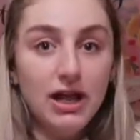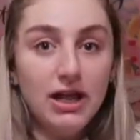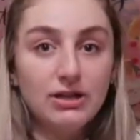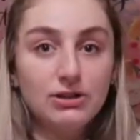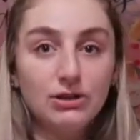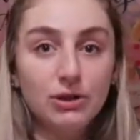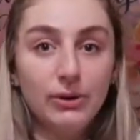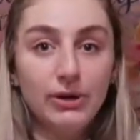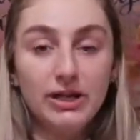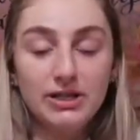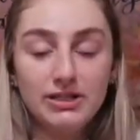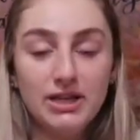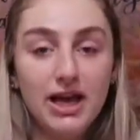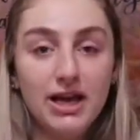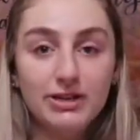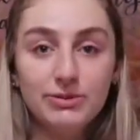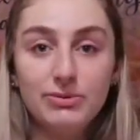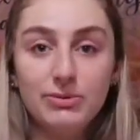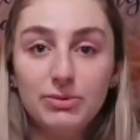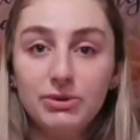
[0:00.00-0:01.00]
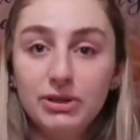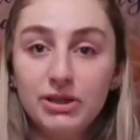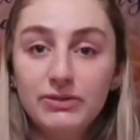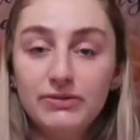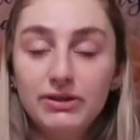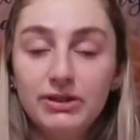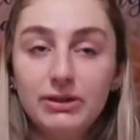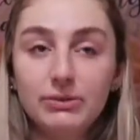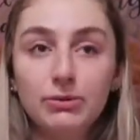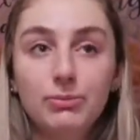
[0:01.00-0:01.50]
So I guess as we were
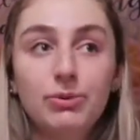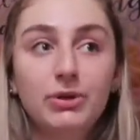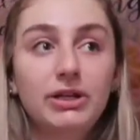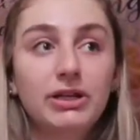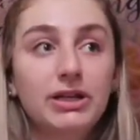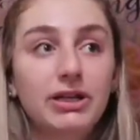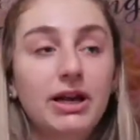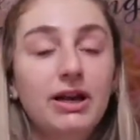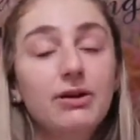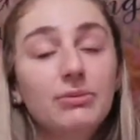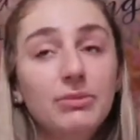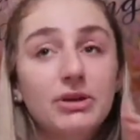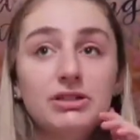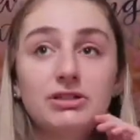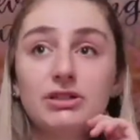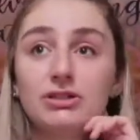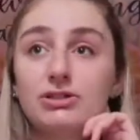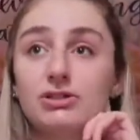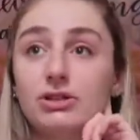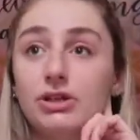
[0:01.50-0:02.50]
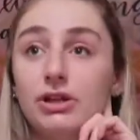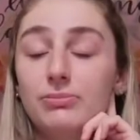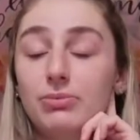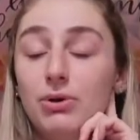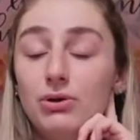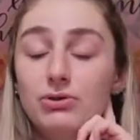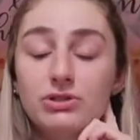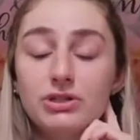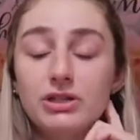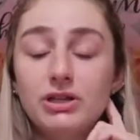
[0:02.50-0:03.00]
leaving they were putting it out, and my sister
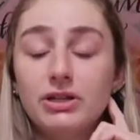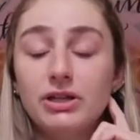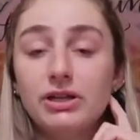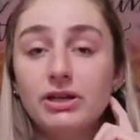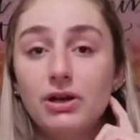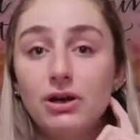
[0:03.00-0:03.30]
posted it like,